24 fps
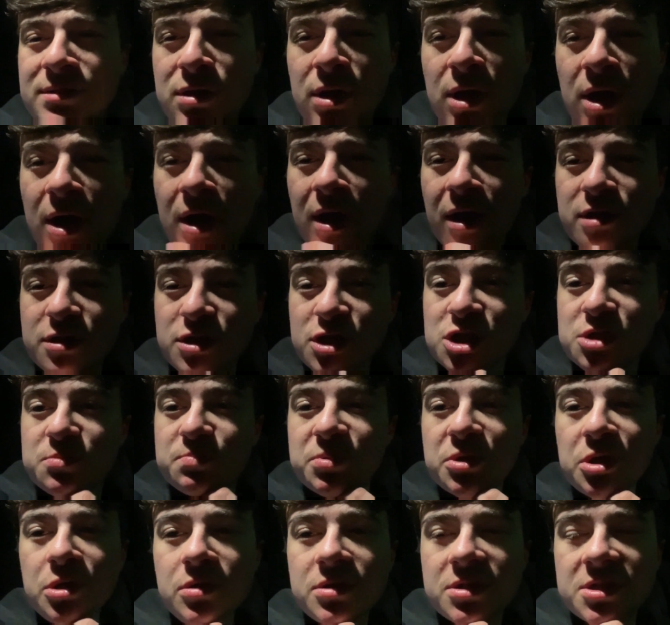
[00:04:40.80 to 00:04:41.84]
the
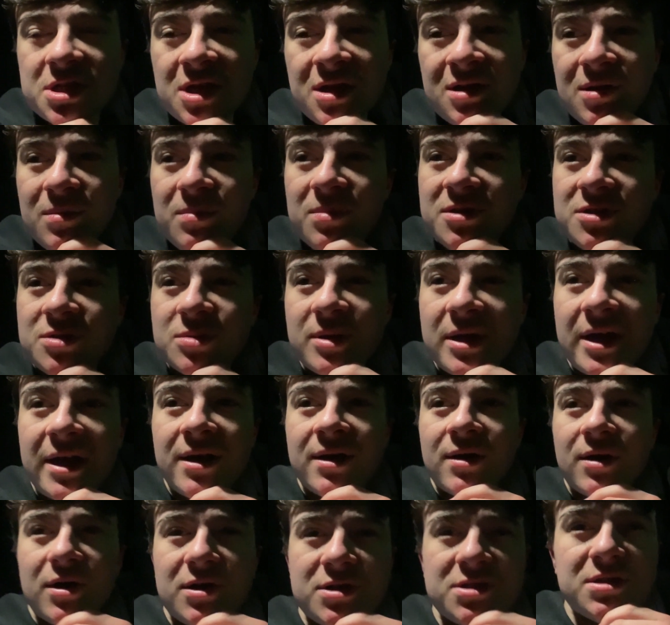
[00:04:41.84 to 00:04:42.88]
dispute between
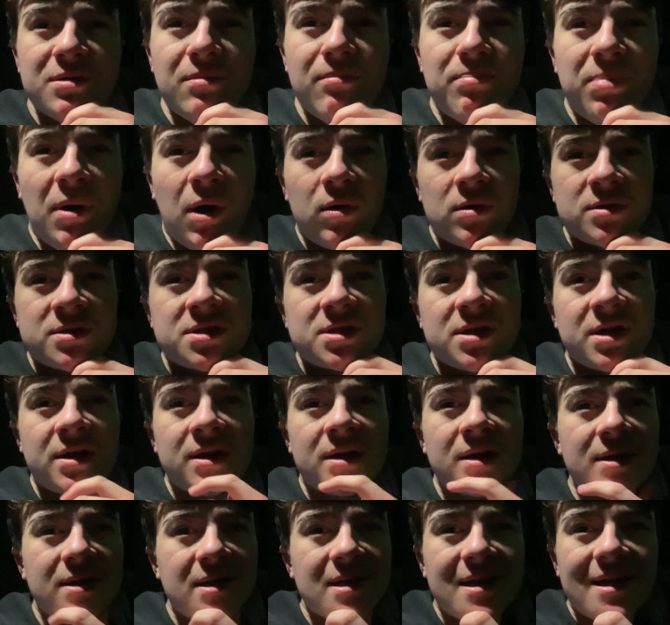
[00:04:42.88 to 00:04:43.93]
us and Bolton.
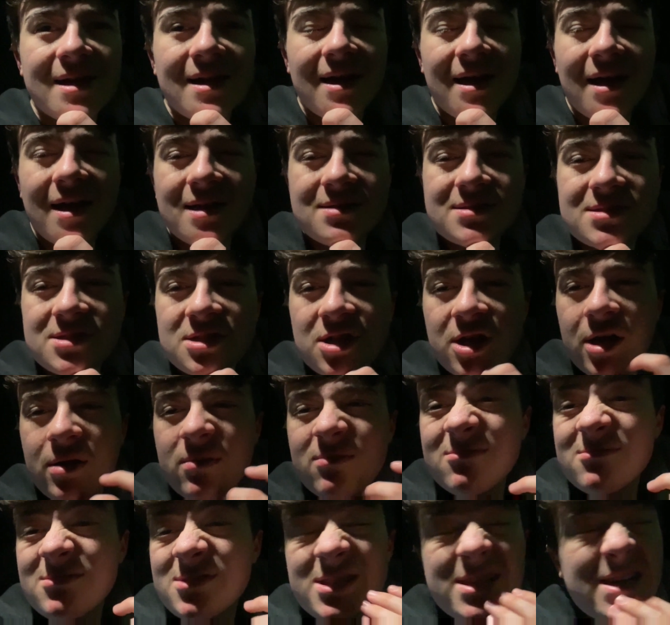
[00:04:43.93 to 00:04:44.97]
And
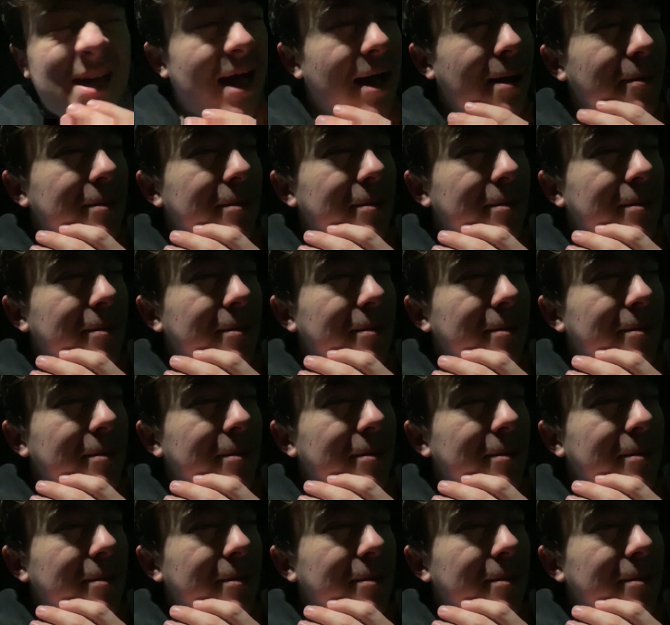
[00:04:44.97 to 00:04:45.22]
yeah, I